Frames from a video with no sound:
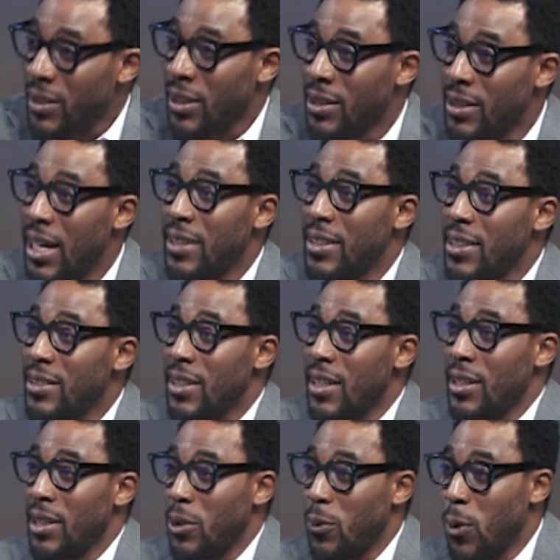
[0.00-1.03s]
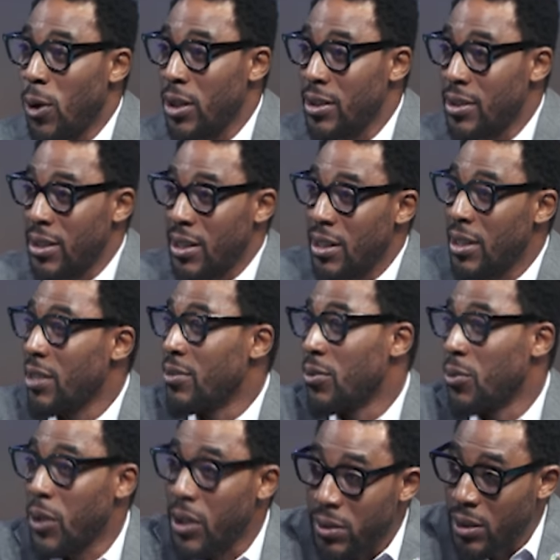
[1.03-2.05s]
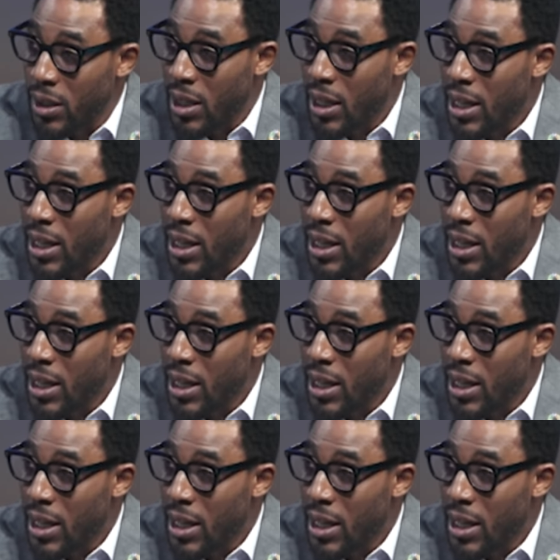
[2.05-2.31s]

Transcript: that this inequality is real.